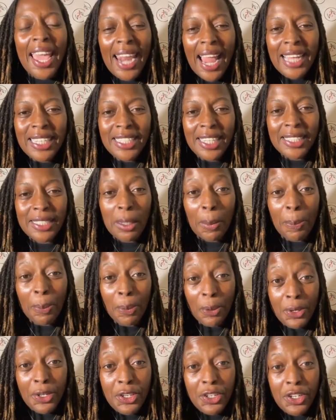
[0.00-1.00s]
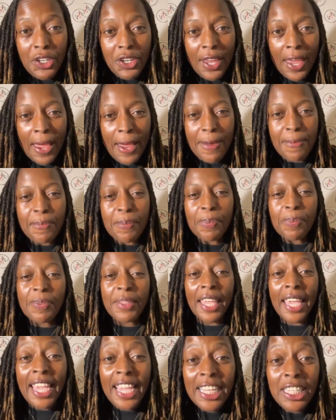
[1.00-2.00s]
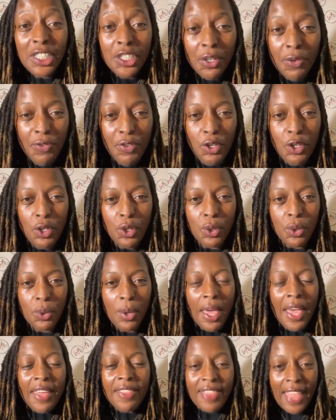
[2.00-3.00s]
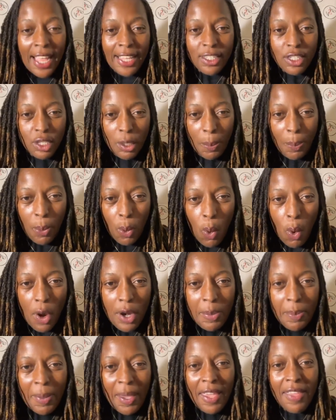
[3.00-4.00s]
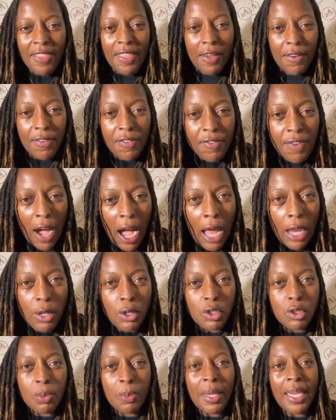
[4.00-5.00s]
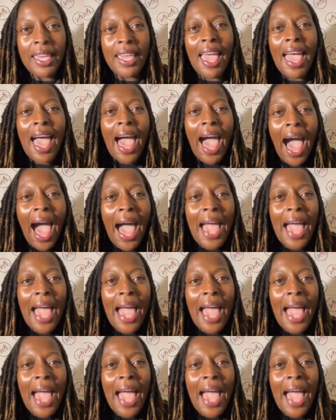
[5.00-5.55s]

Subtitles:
And I just appreciate each of you that support me, that follows me.